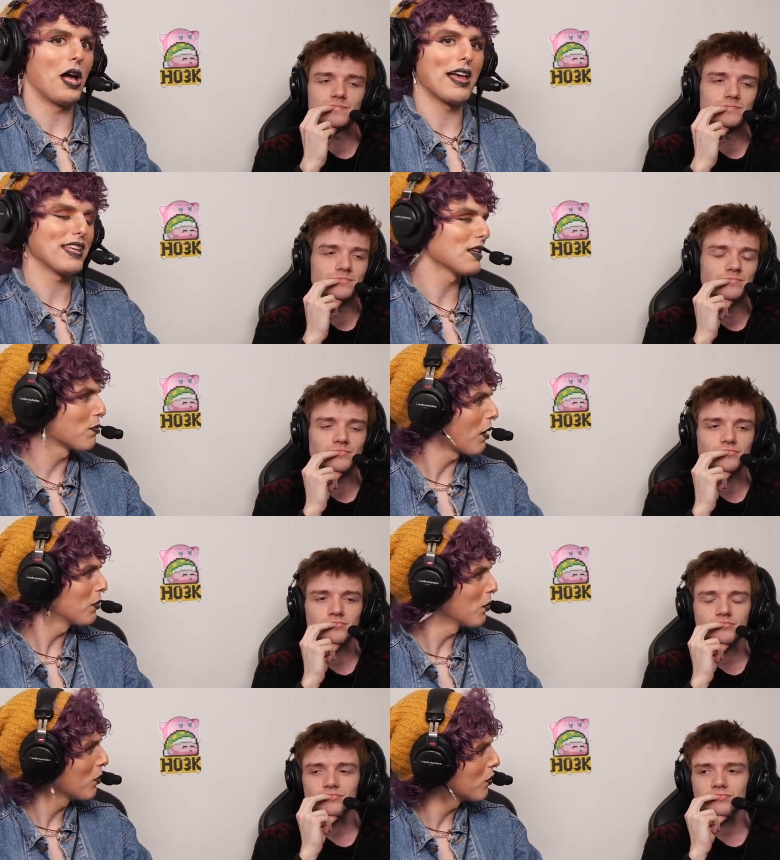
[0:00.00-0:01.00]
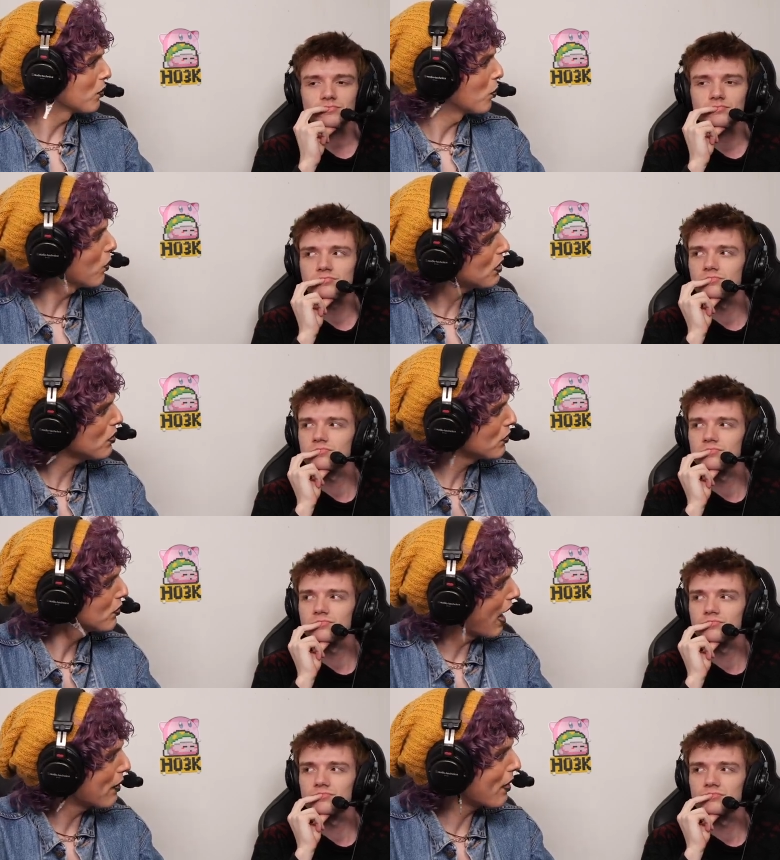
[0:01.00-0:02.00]
Speaker 1: I think probably what
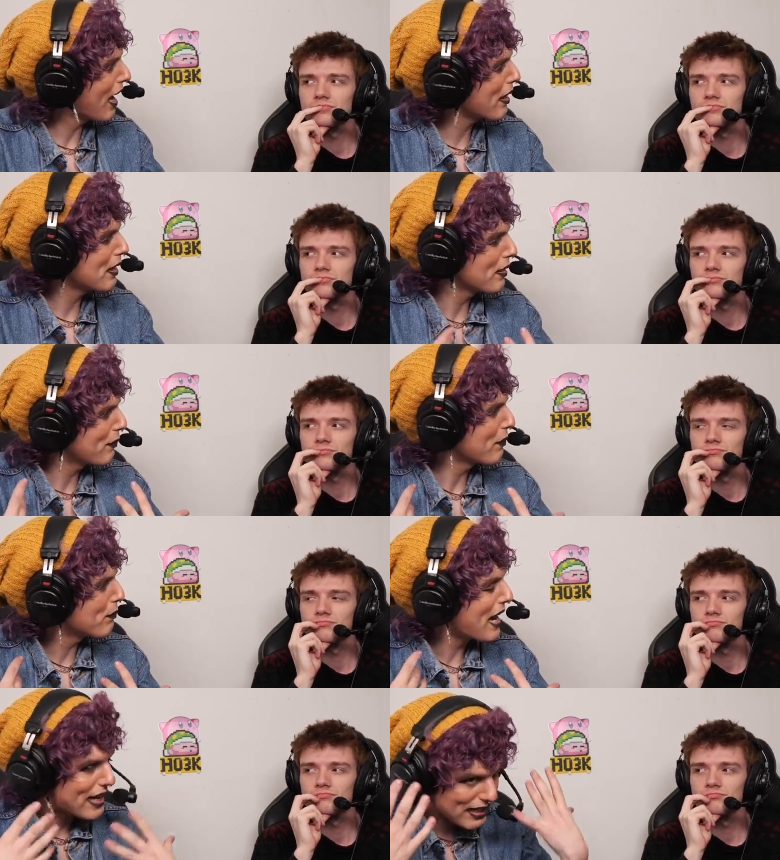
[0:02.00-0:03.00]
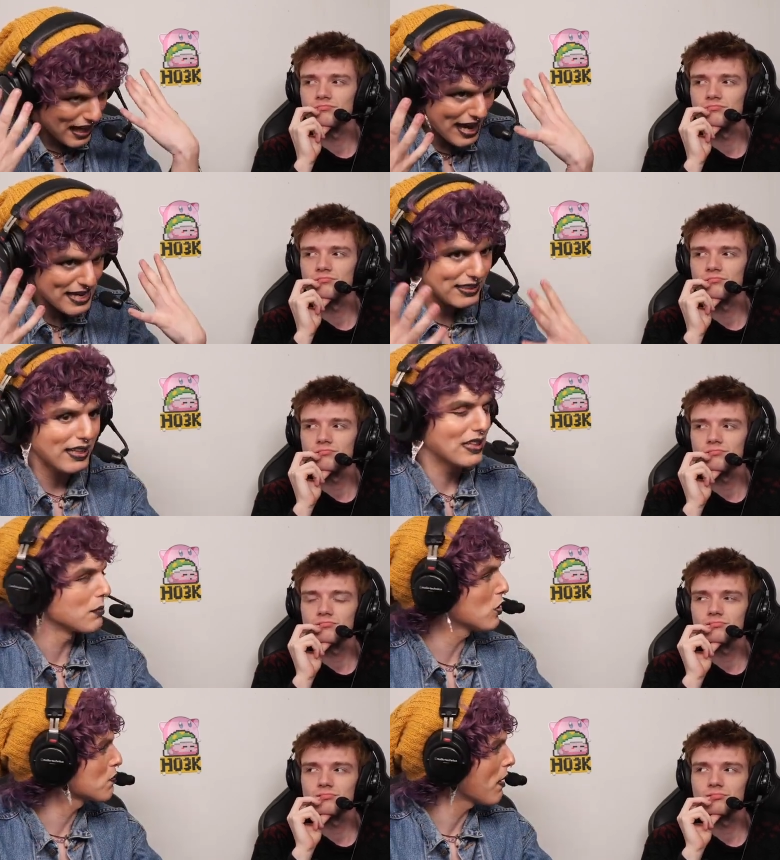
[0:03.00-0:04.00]
I, I in in my head
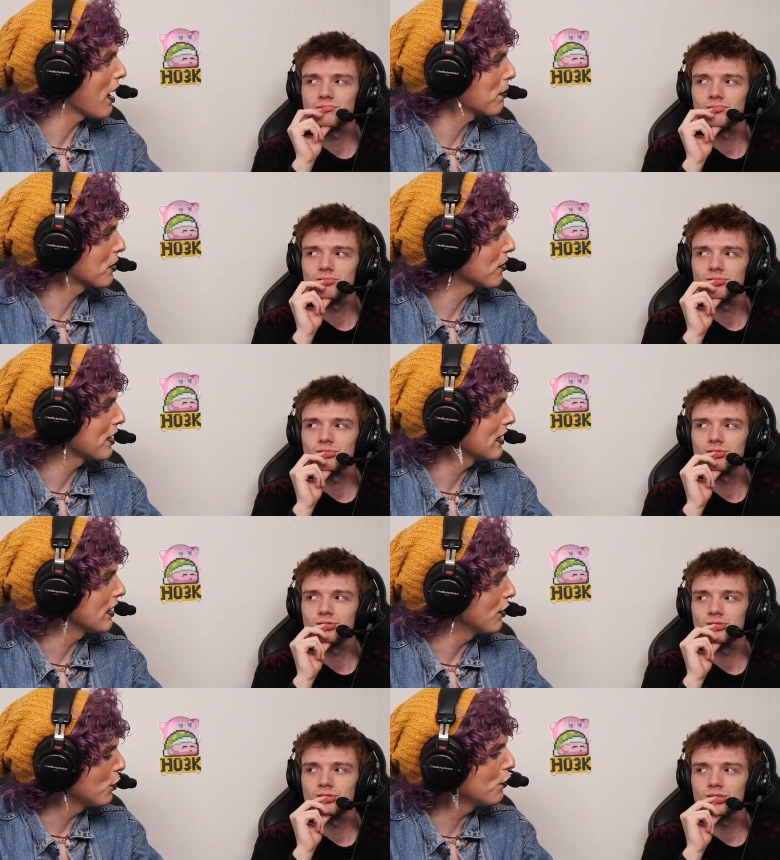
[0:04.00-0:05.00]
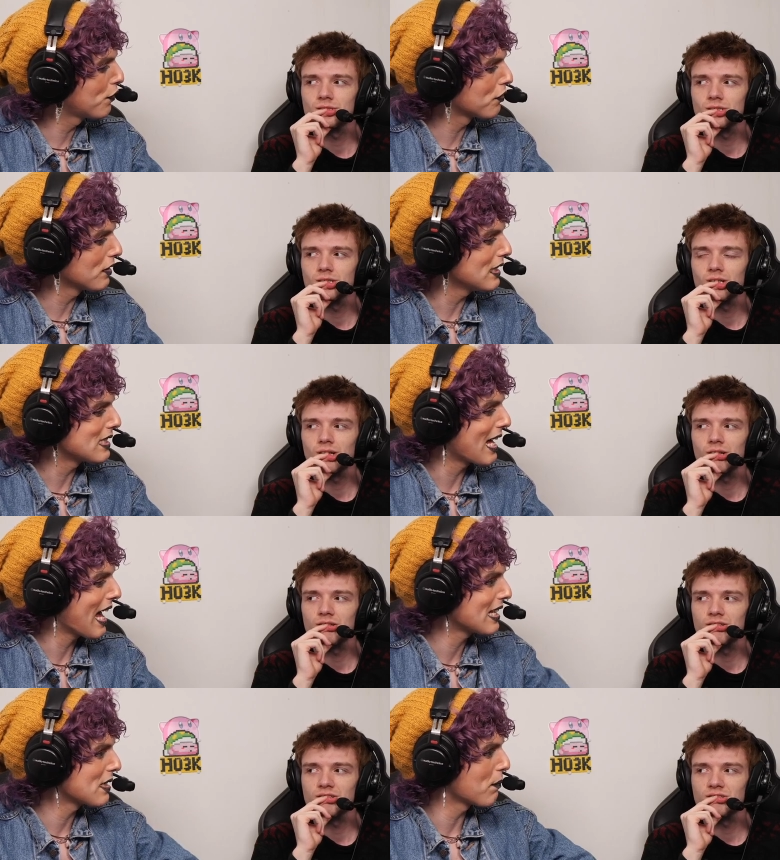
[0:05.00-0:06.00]
like the most popular thing that you've released
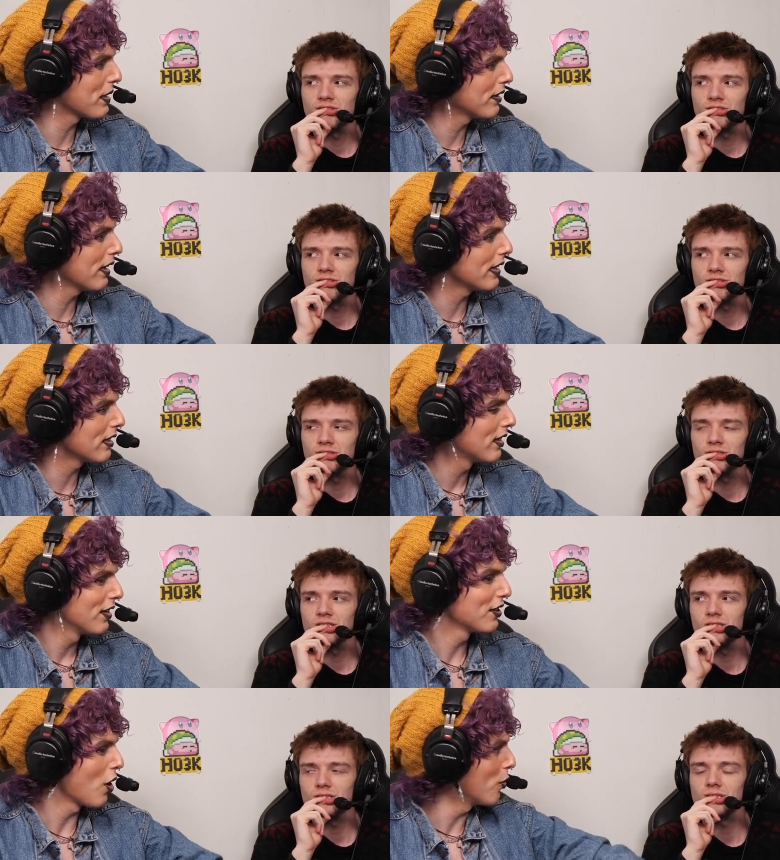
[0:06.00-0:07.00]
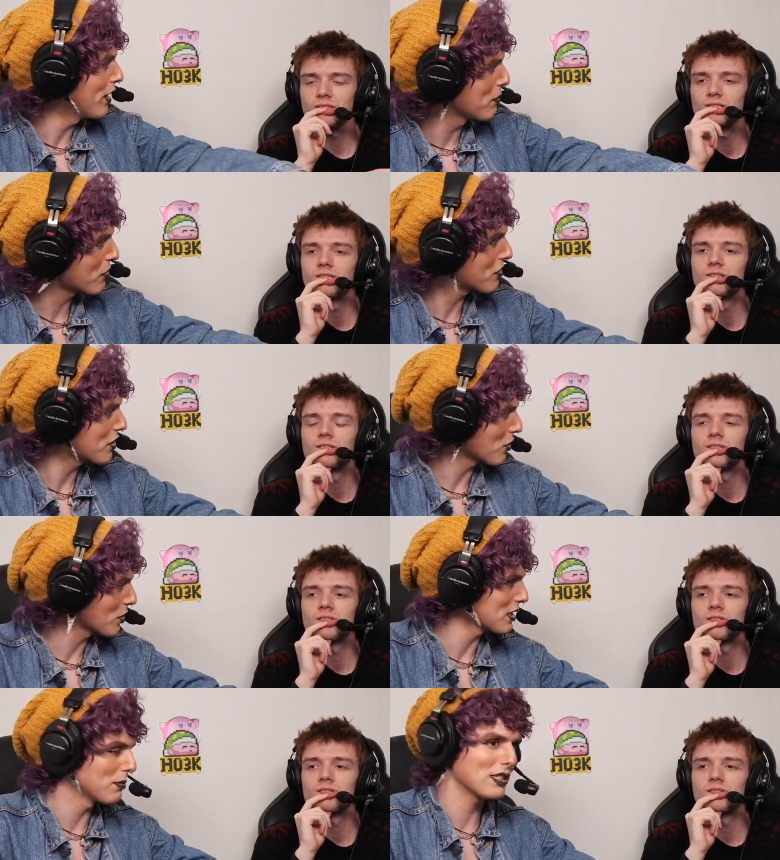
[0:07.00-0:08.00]
that hasn't been like Coney
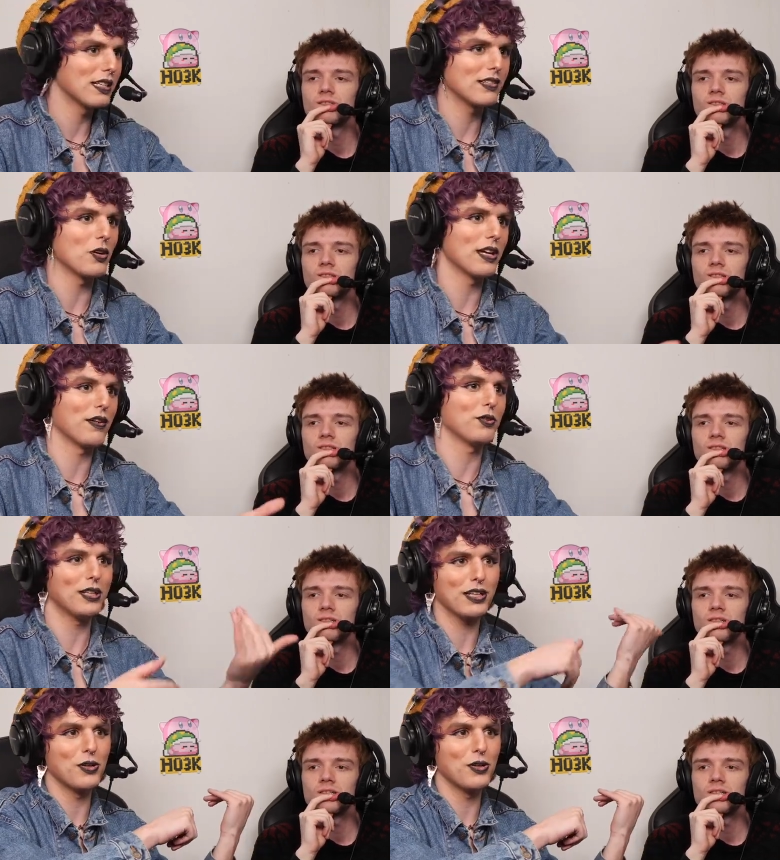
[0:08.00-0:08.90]
merch or some such. Oh yeah, if you like